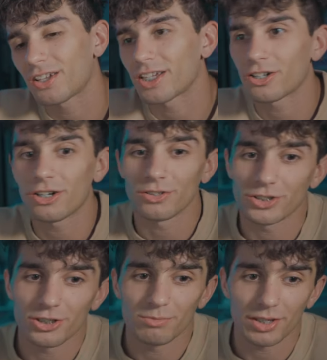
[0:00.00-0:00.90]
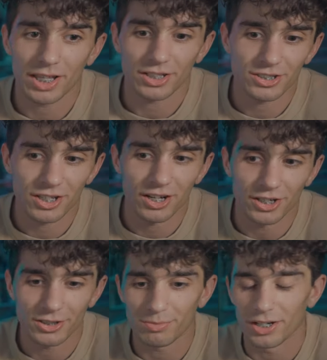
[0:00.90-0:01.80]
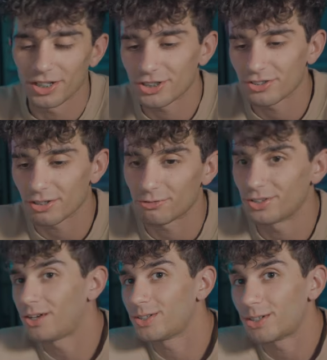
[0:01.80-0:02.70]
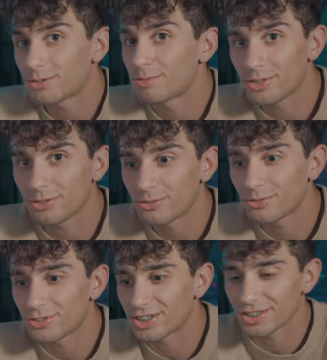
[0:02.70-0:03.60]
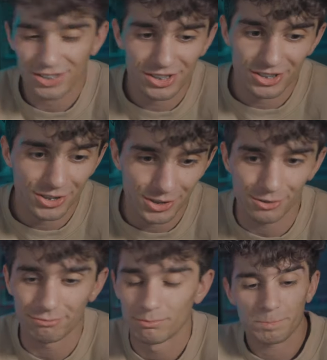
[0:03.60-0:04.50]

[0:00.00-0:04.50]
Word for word: Like, oh, she's gonna like that sucks, but she's like, well now I don't have to marry Loras, so